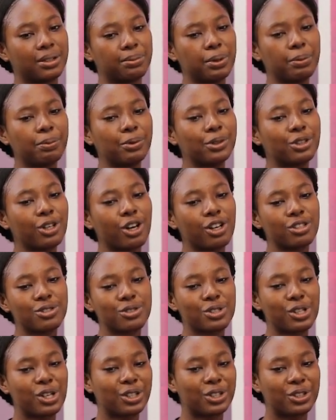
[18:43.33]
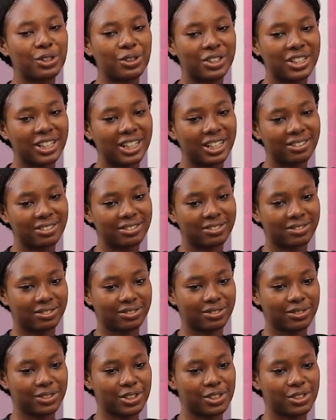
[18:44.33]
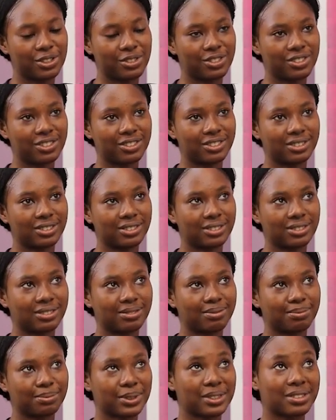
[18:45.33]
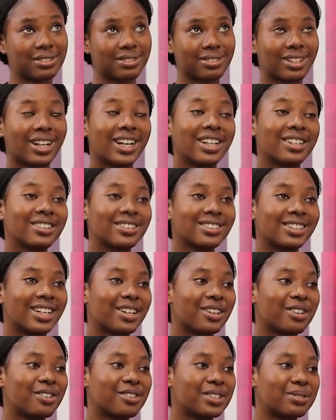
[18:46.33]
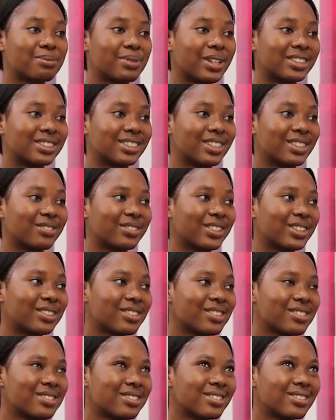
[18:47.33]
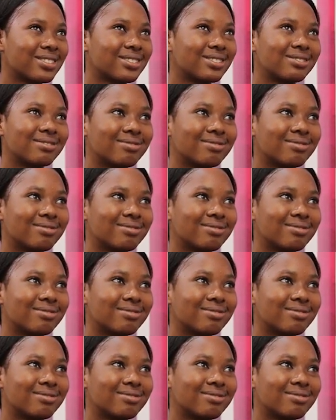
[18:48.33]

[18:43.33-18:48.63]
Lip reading: People just talk you down, what you know. But I just encourage myself and also